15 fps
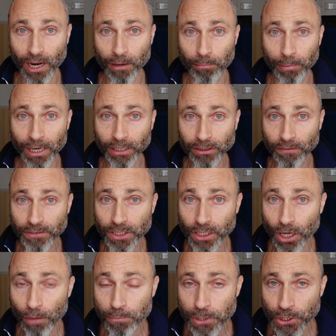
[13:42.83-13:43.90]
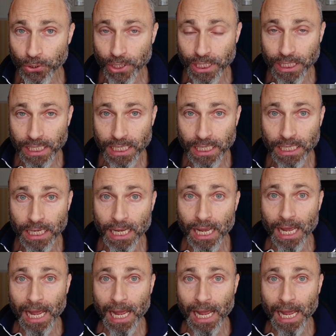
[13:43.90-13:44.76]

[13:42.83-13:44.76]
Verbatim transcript: are part of the community,